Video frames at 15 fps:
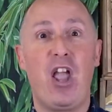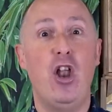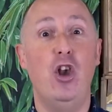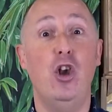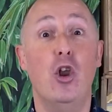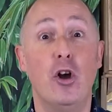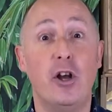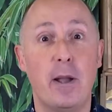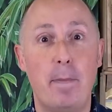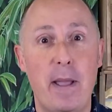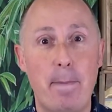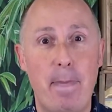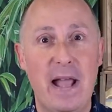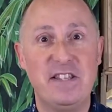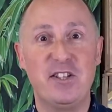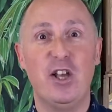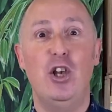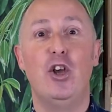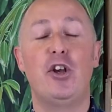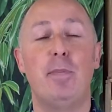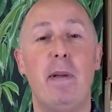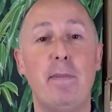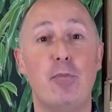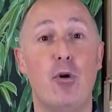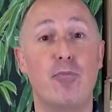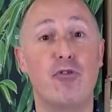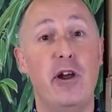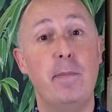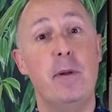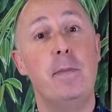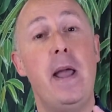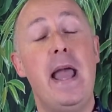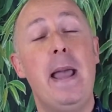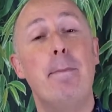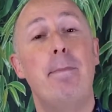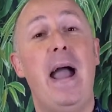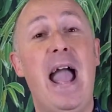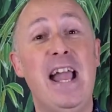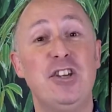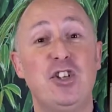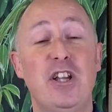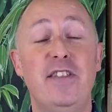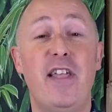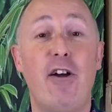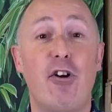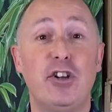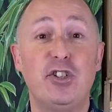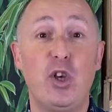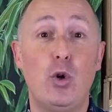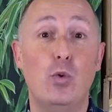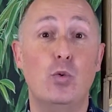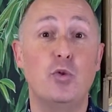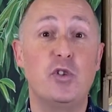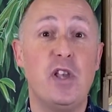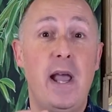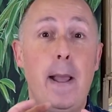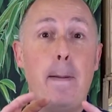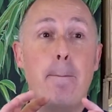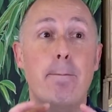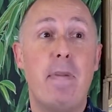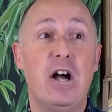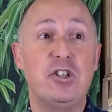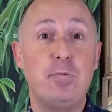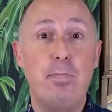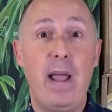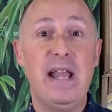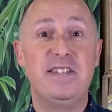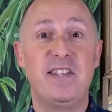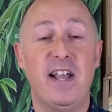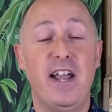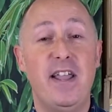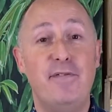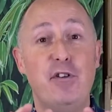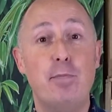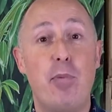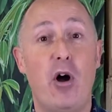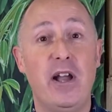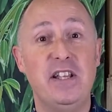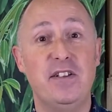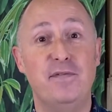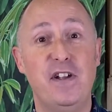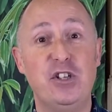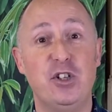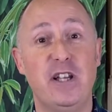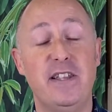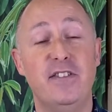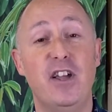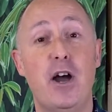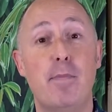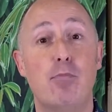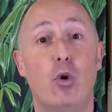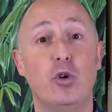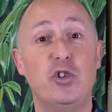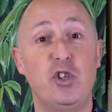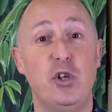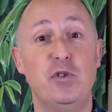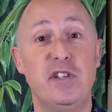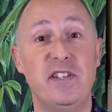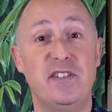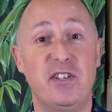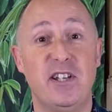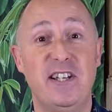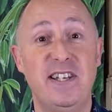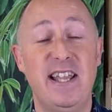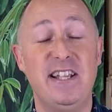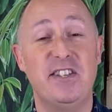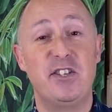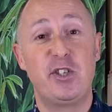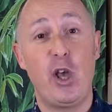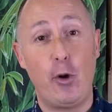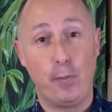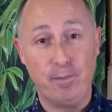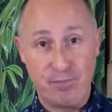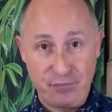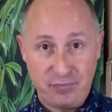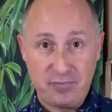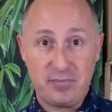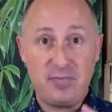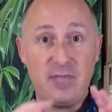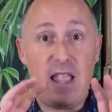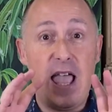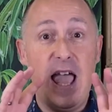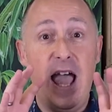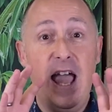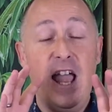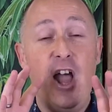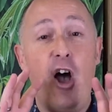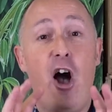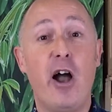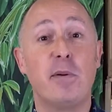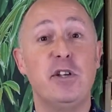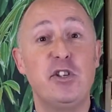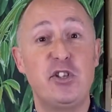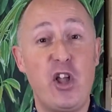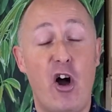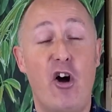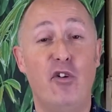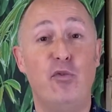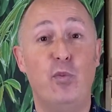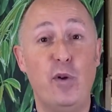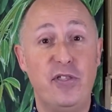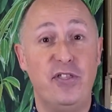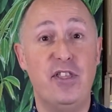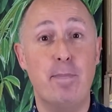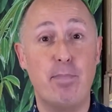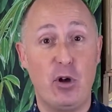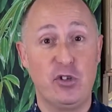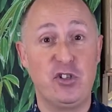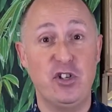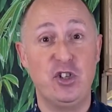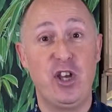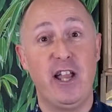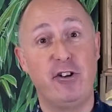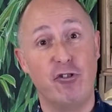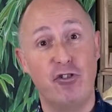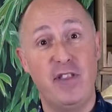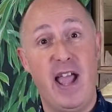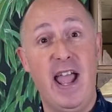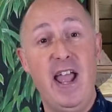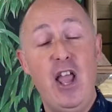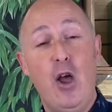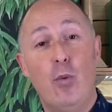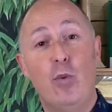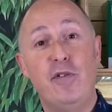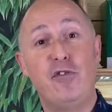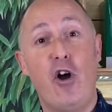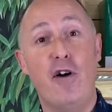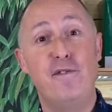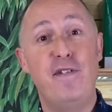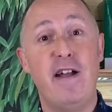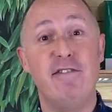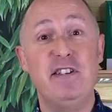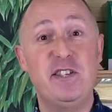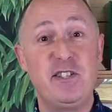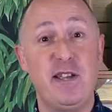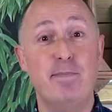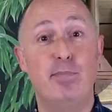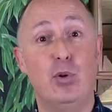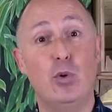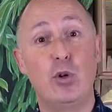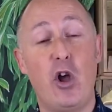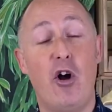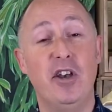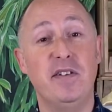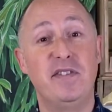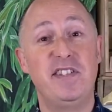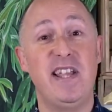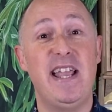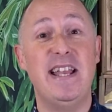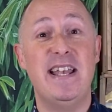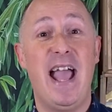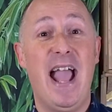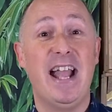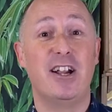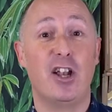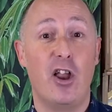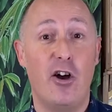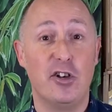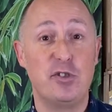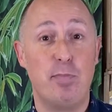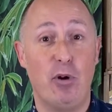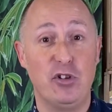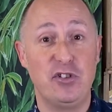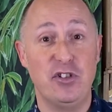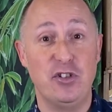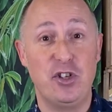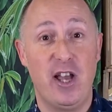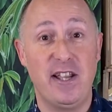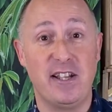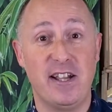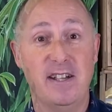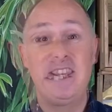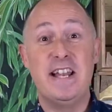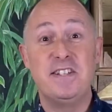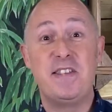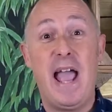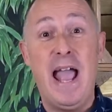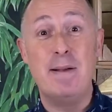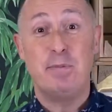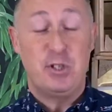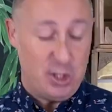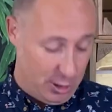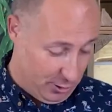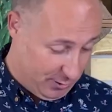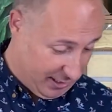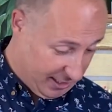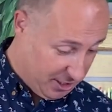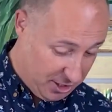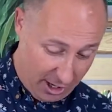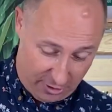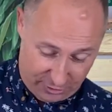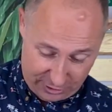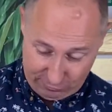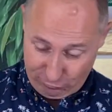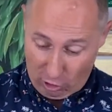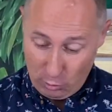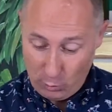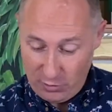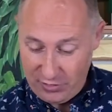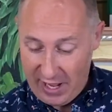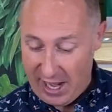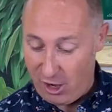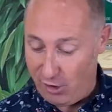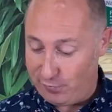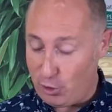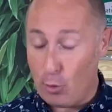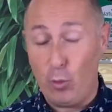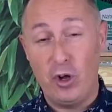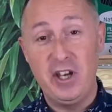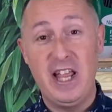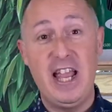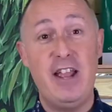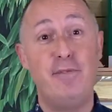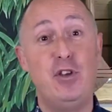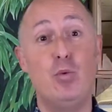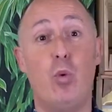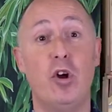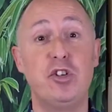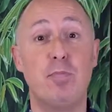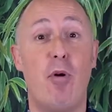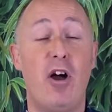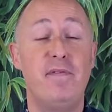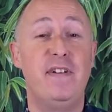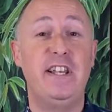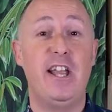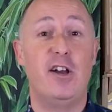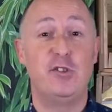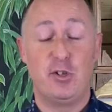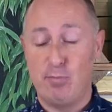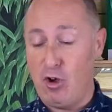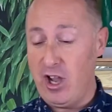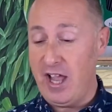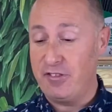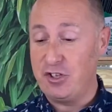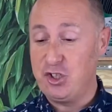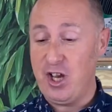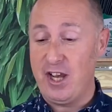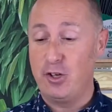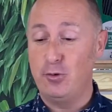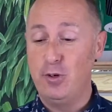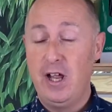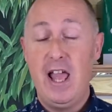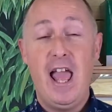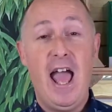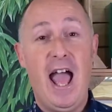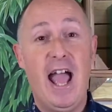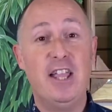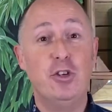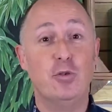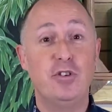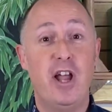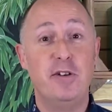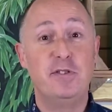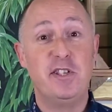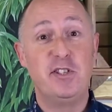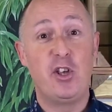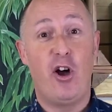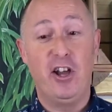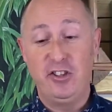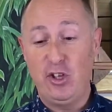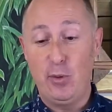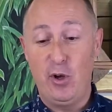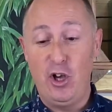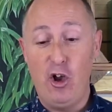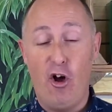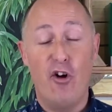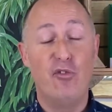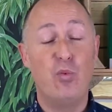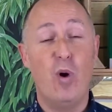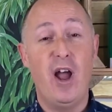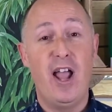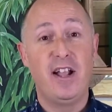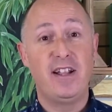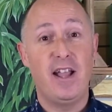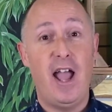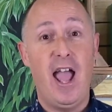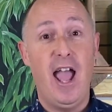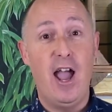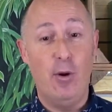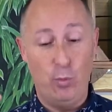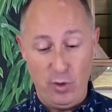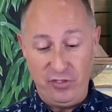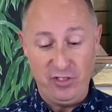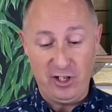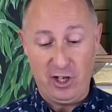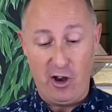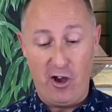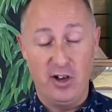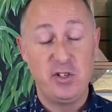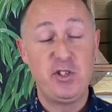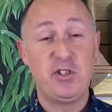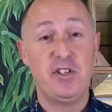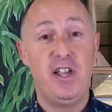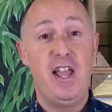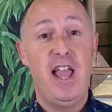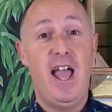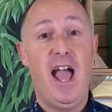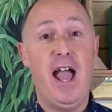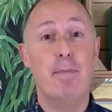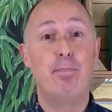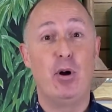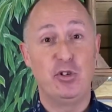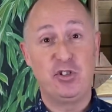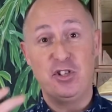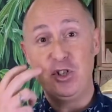look a bit better, look a bit more premium. But actually there are tools much better if you buy individually that are more suited to the needs. So I'm going to start off with the Boston shaker on there. We've got a very simple kind of tin and glass Boston shaker. Now there's absolutely nothing wrong with that. I've got one here. If you watch my videos on my other channel, you'll notice I do a lot of work with the glass Boston